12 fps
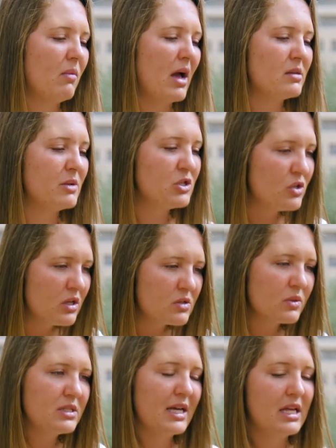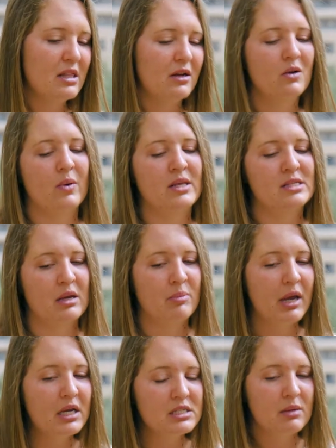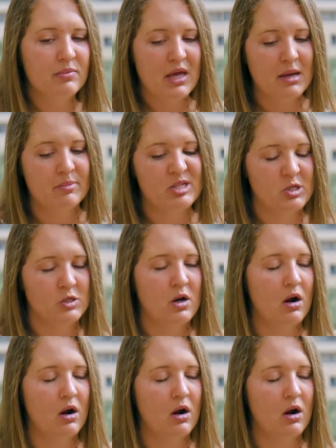as my students were taking their quiz, I picked up that business